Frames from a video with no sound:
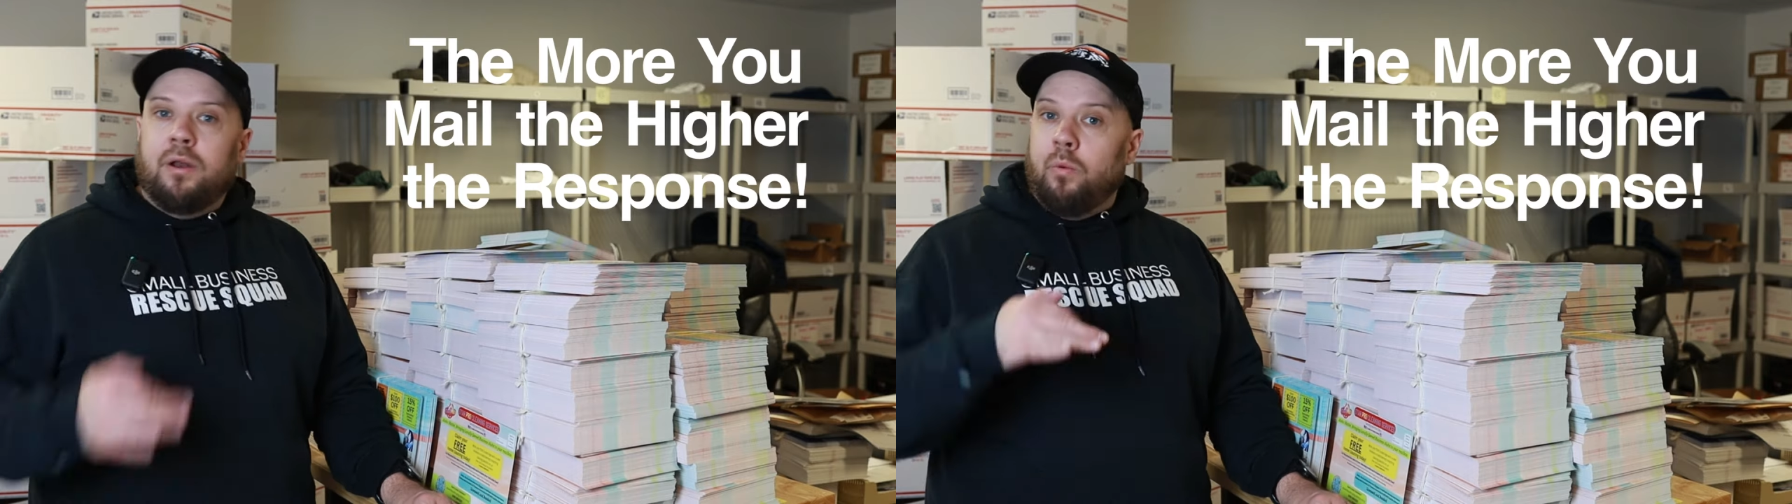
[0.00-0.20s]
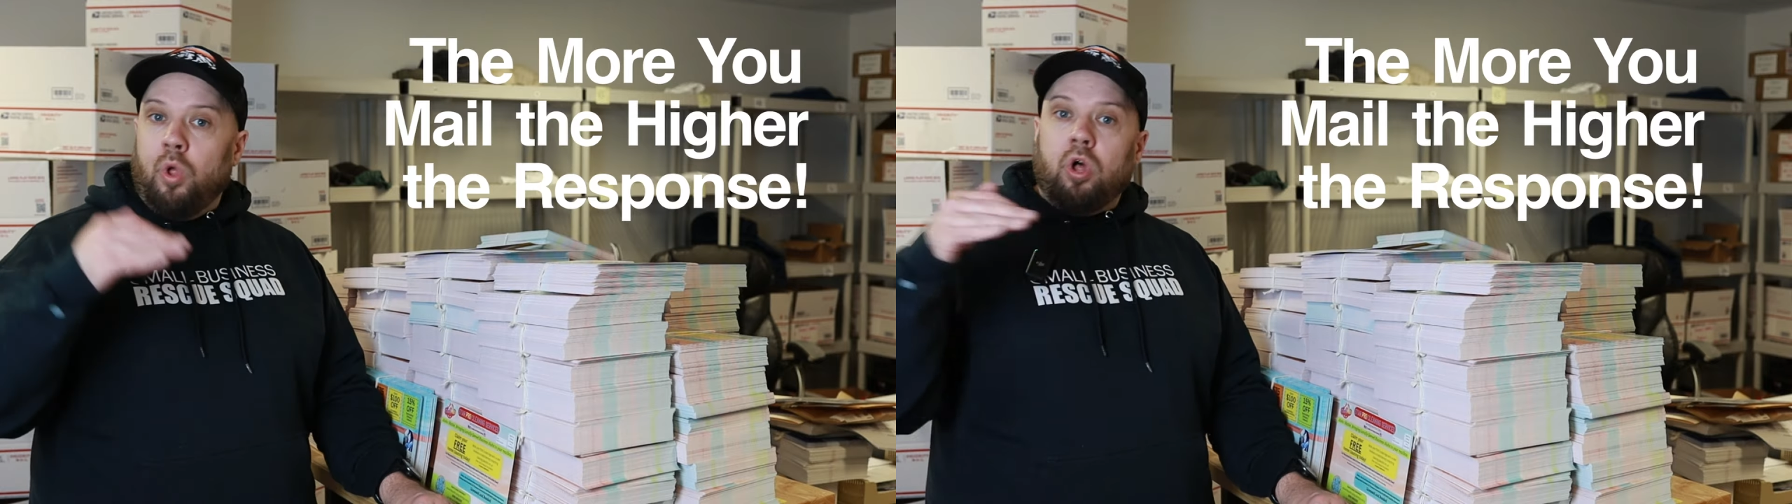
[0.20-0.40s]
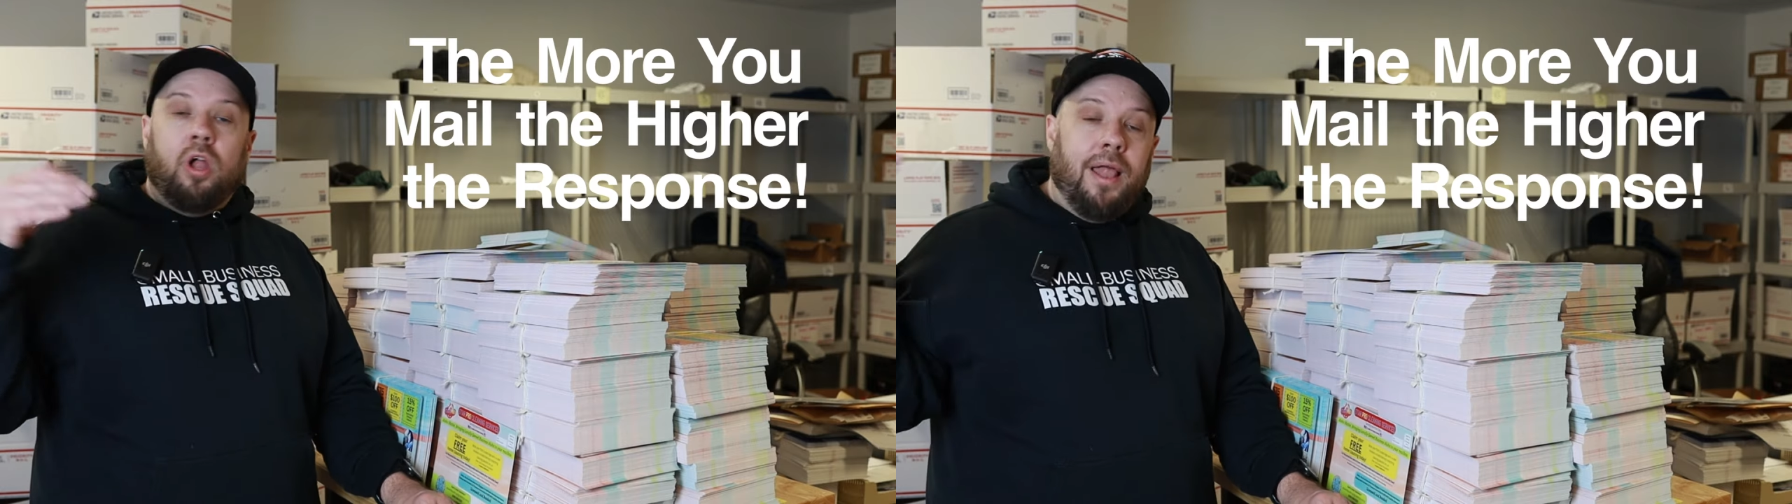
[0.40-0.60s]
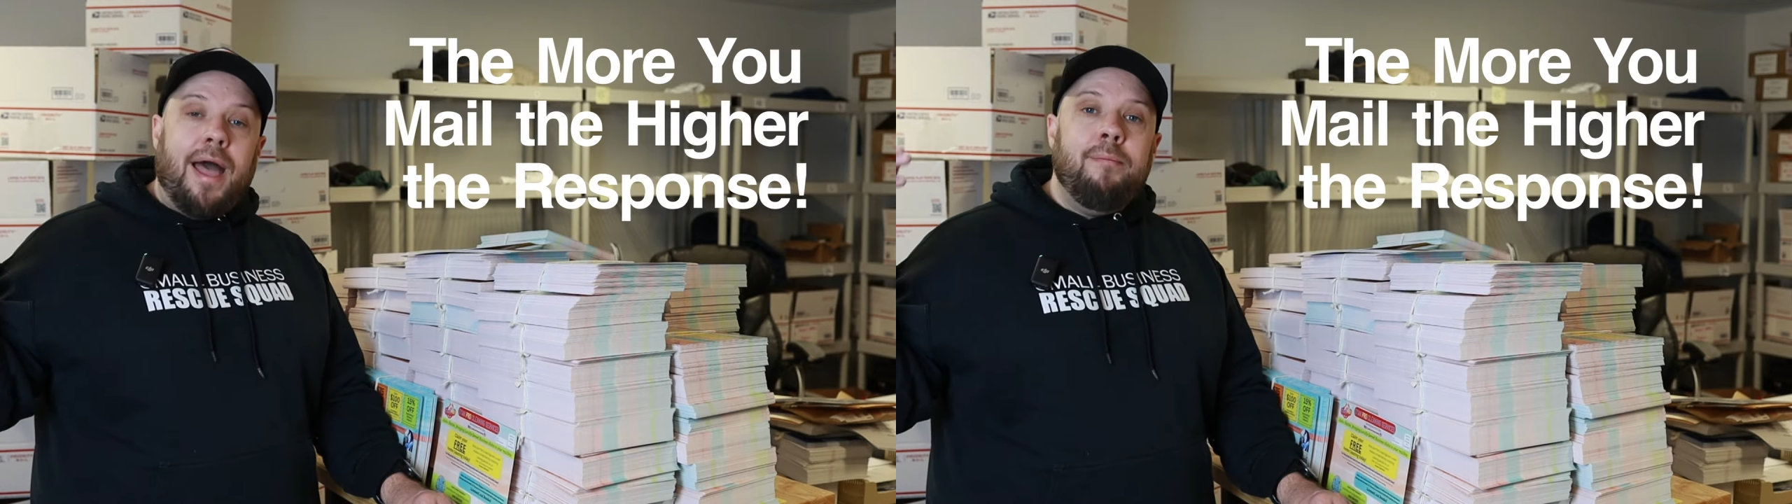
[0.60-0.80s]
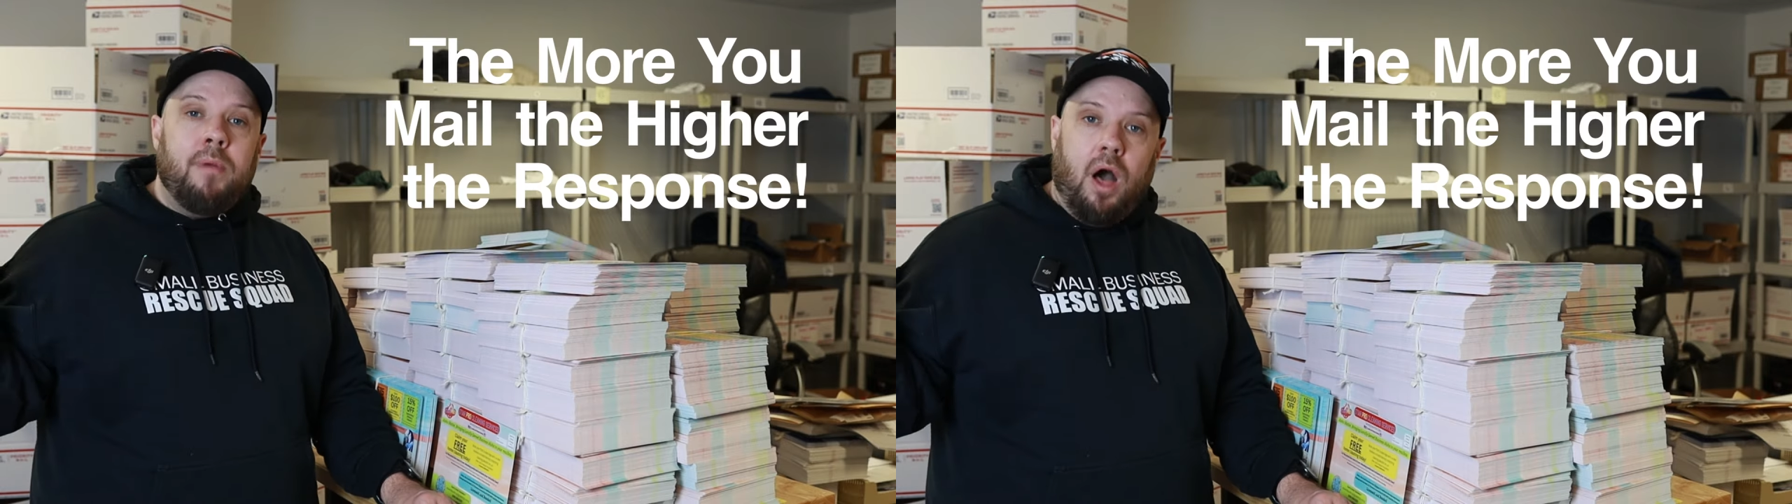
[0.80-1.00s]
and it will
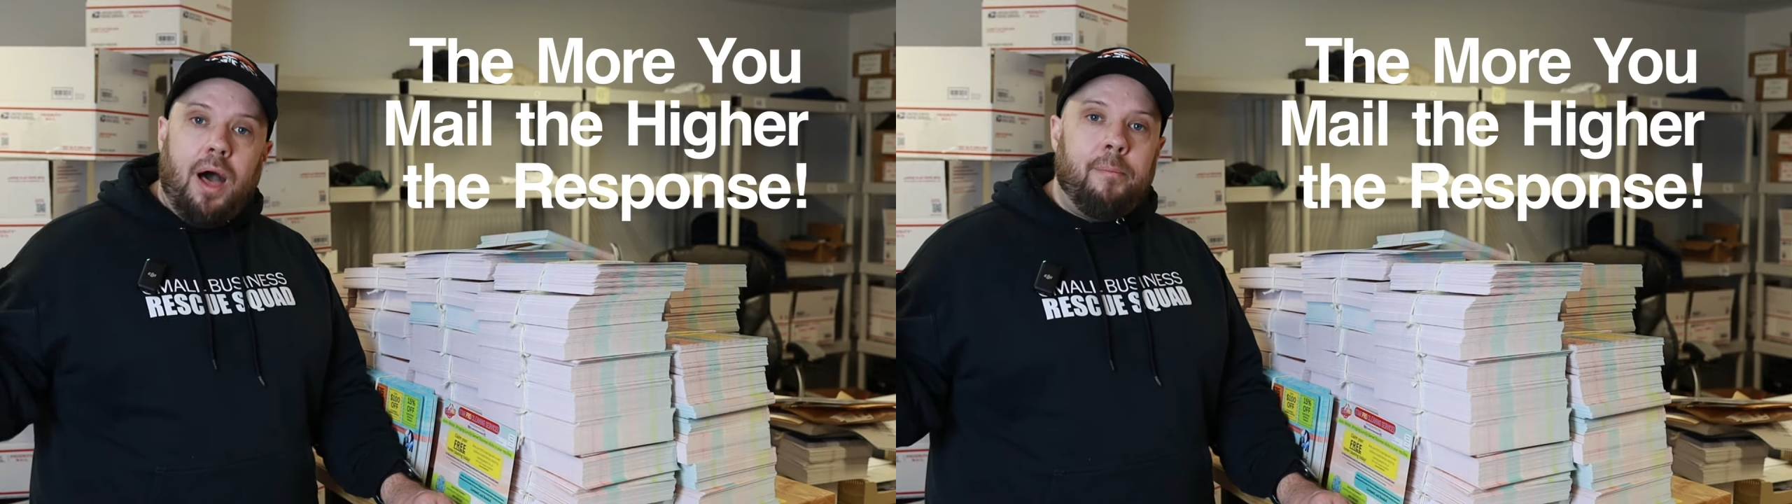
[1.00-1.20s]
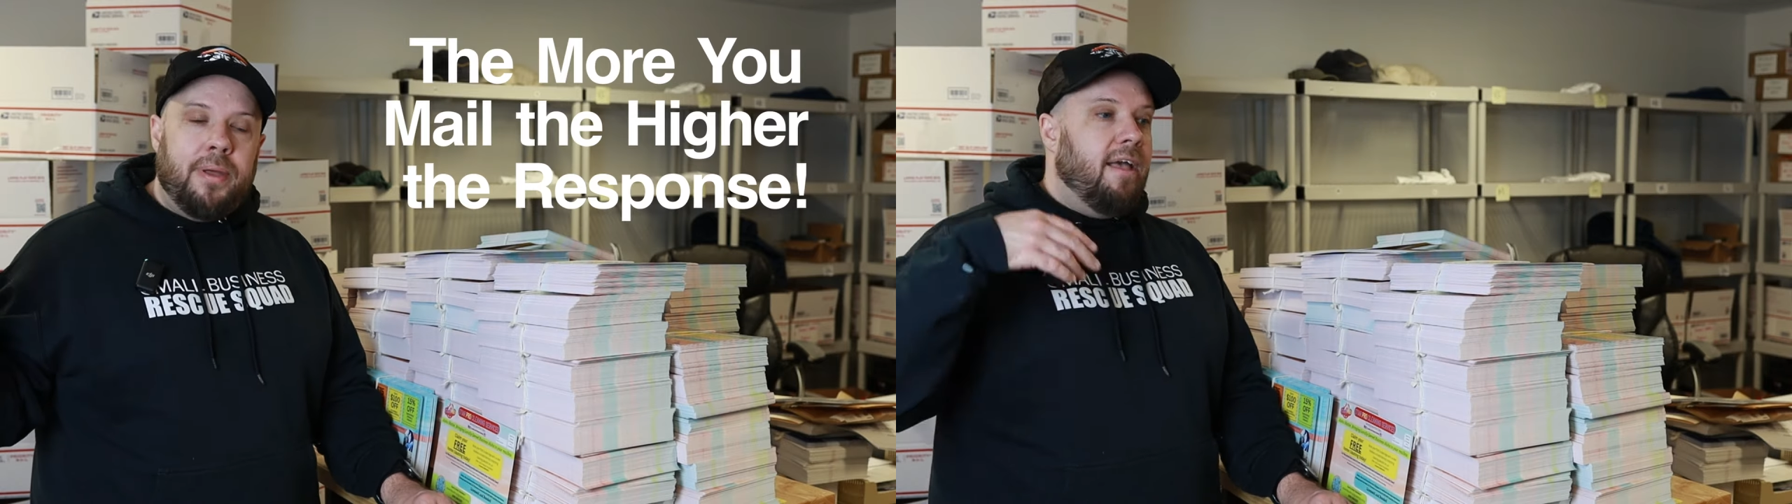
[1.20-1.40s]
climb up